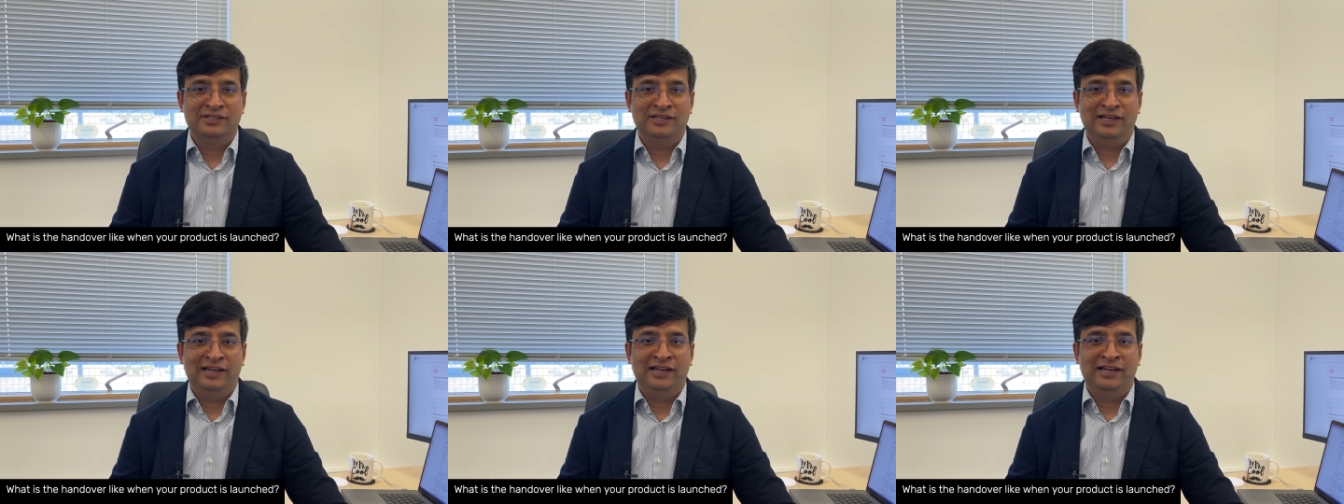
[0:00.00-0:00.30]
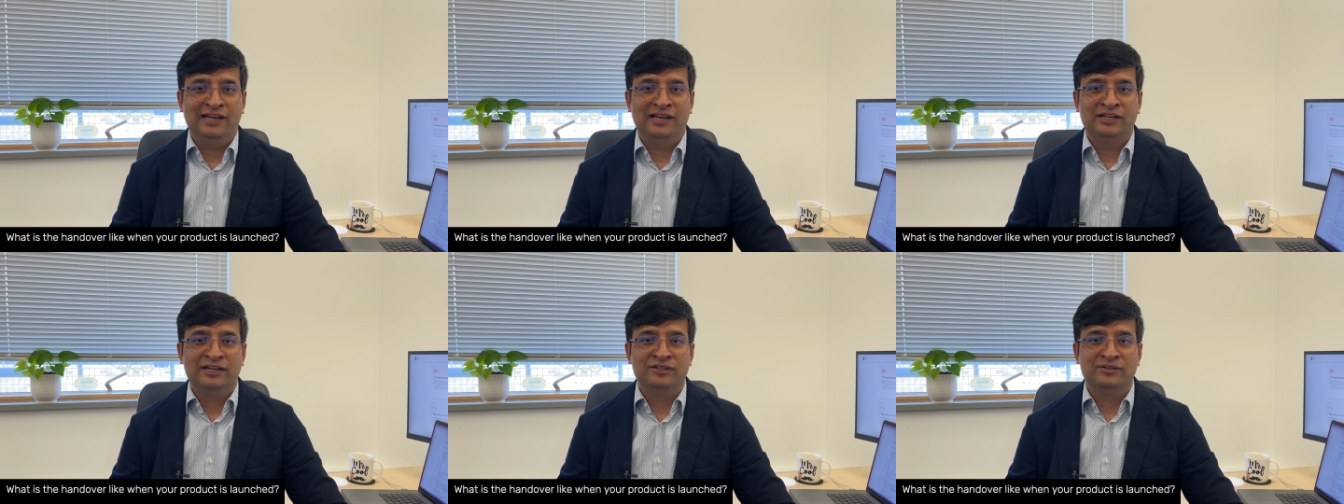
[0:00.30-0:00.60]

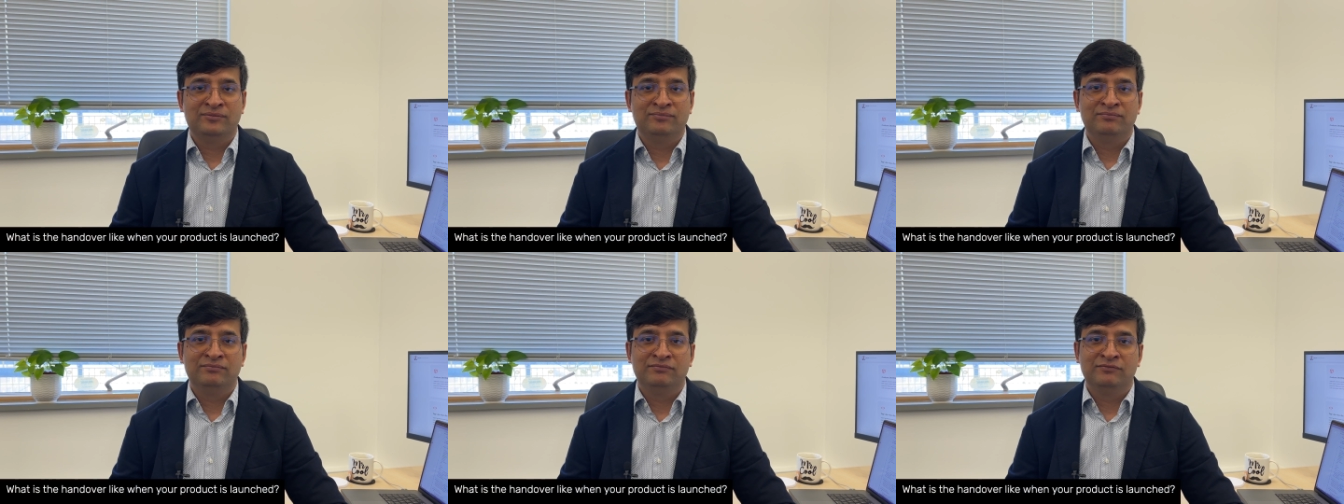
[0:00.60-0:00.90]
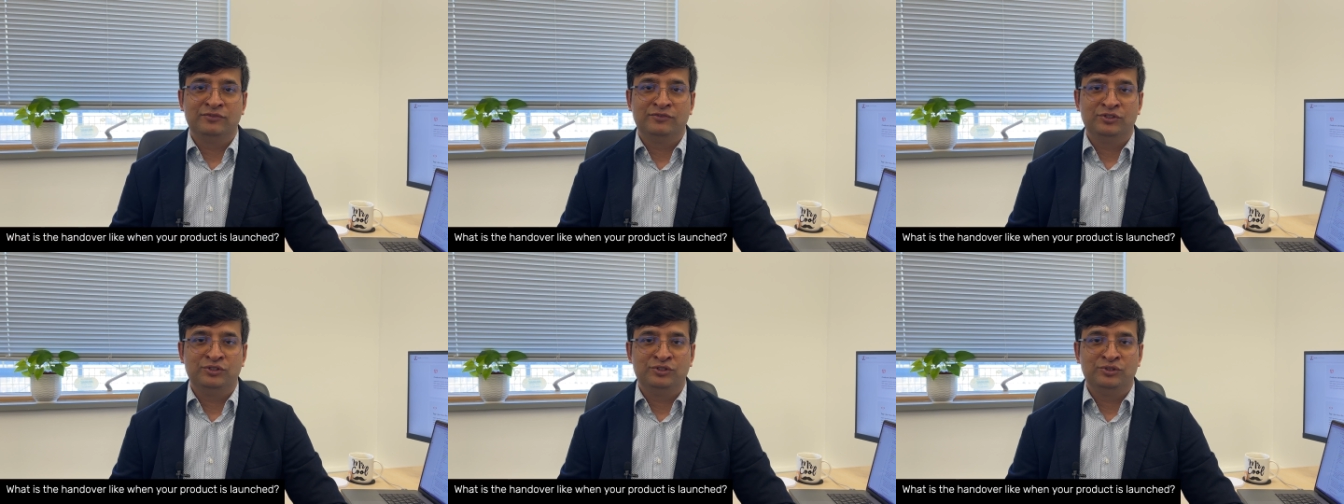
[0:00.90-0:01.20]
and
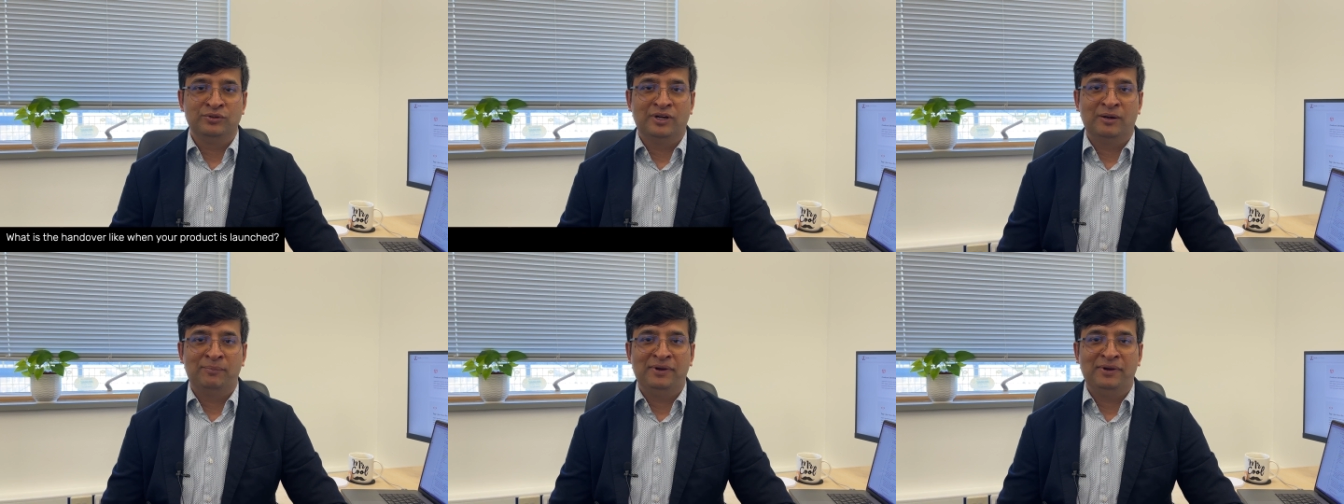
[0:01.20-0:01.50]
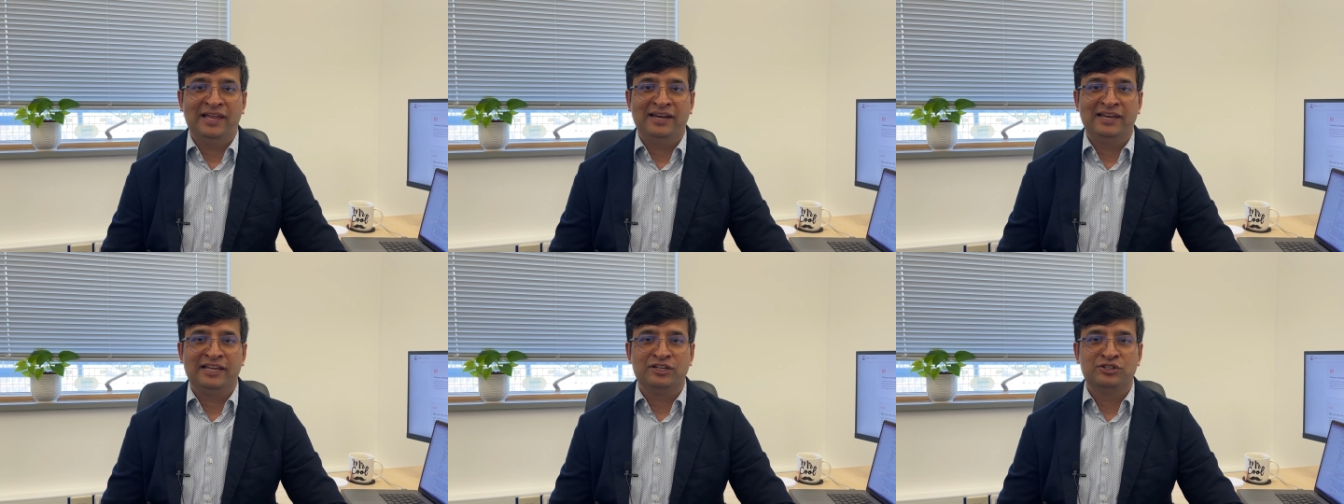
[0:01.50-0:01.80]
you are
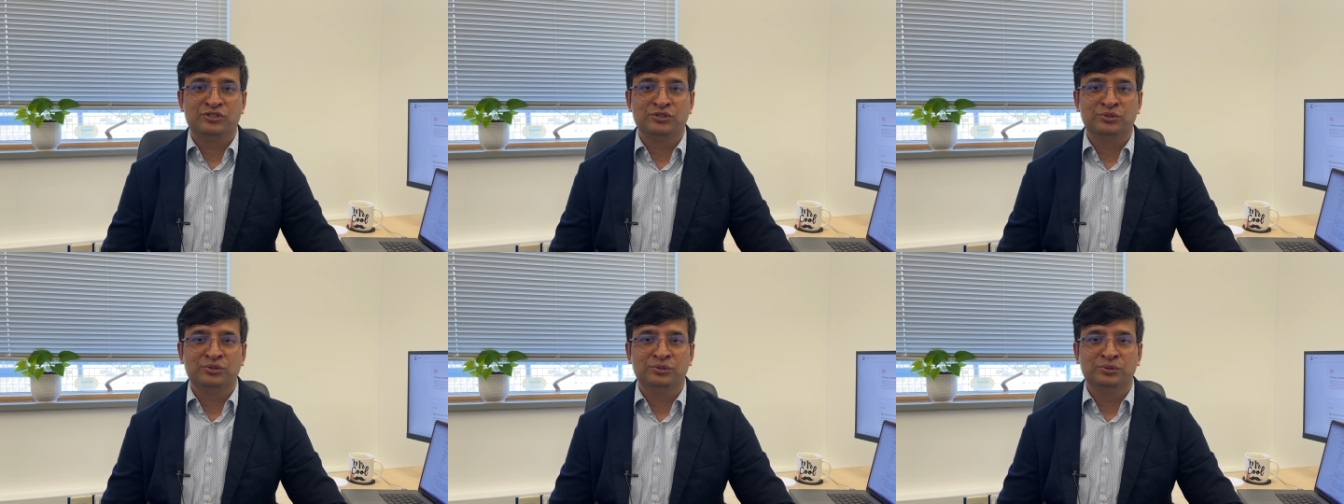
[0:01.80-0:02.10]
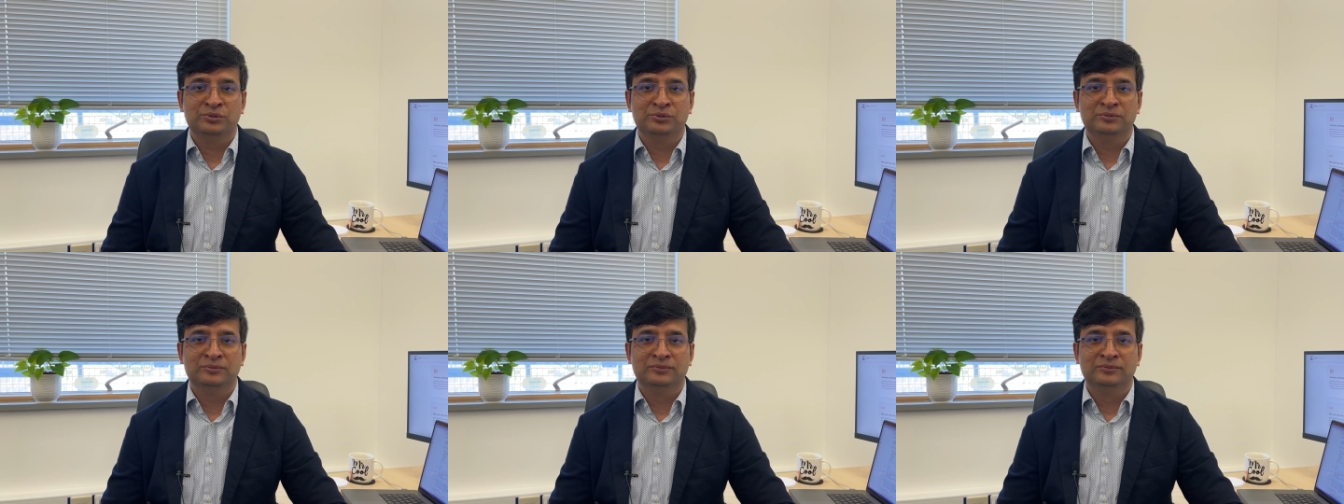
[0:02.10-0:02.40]
planning
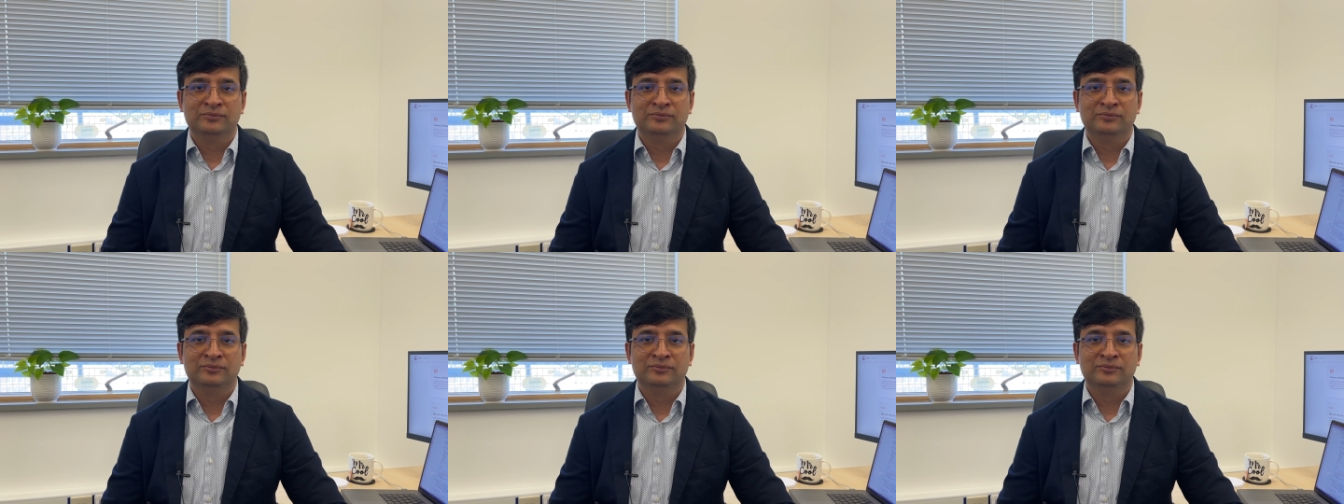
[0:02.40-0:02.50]
to